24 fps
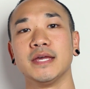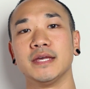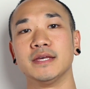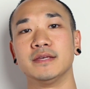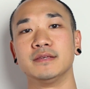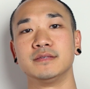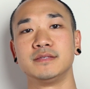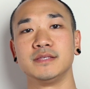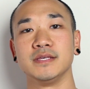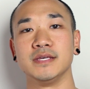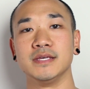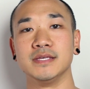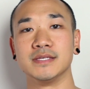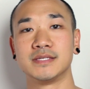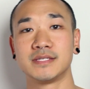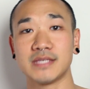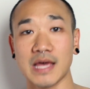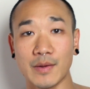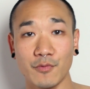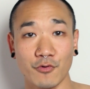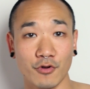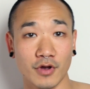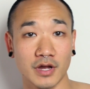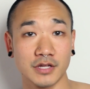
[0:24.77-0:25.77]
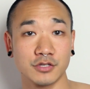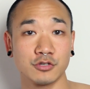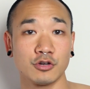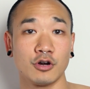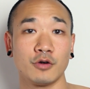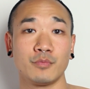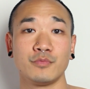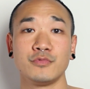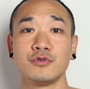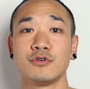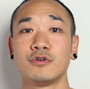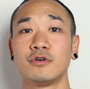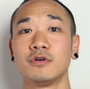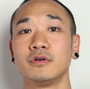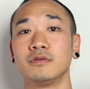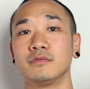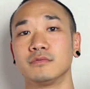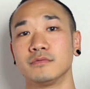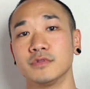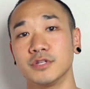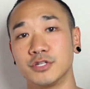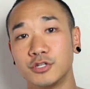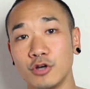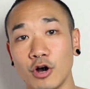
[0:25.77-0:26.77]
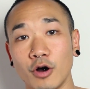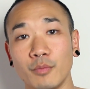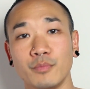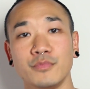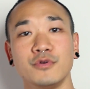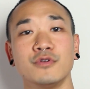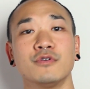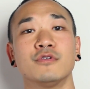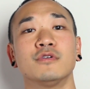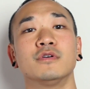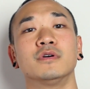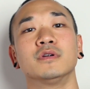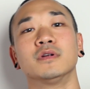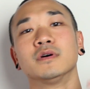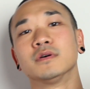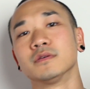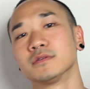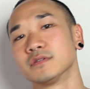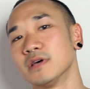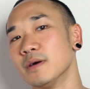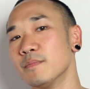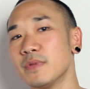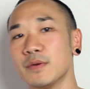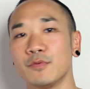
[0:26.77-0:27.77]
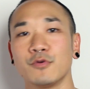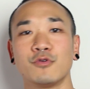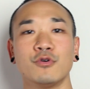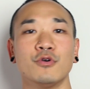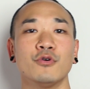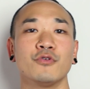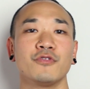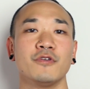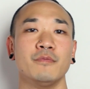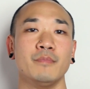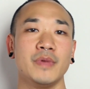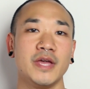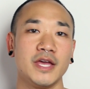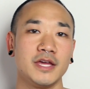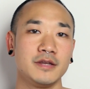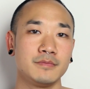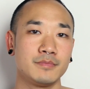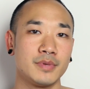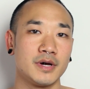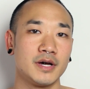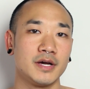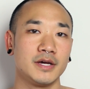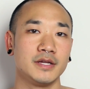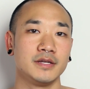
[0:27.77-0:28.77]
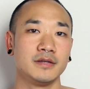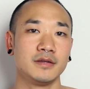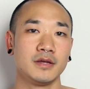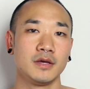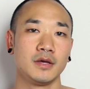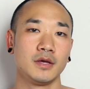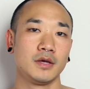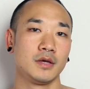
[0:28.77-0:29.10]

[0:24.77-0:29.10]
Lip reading: is the Samurai Topknot, the top knot, some people call it the man bun.